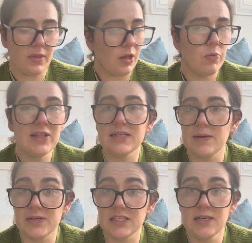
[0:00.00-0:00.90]
with the
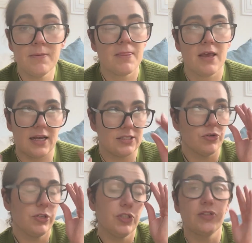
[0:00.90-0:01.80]
Liberty, as
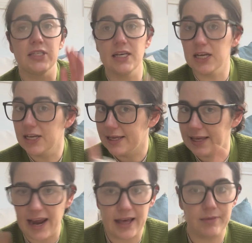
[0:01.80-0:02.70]
soon as you see it,
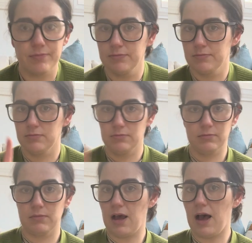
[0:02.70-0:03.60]
get it.
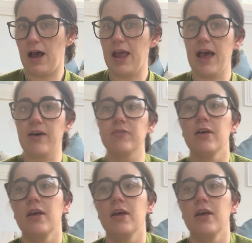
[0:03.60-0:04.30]
I have